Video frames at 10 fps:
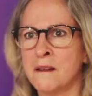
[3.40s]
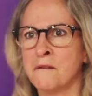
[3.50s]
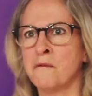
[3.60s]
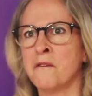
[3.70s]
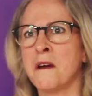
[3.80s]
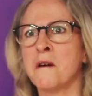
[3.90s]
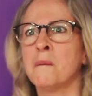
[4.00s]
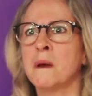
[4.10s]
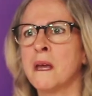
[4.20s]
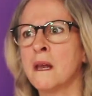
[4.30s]
the very
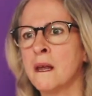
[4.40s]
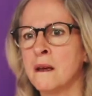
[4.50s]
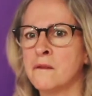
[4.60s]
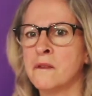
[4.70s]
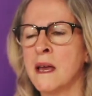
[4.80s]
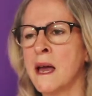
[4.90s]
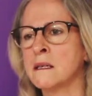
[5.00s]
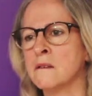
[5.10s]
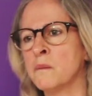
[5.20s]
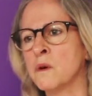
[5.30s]
beginning of the
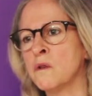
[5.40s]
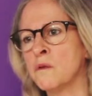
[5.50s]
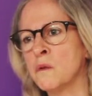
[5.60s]
active birth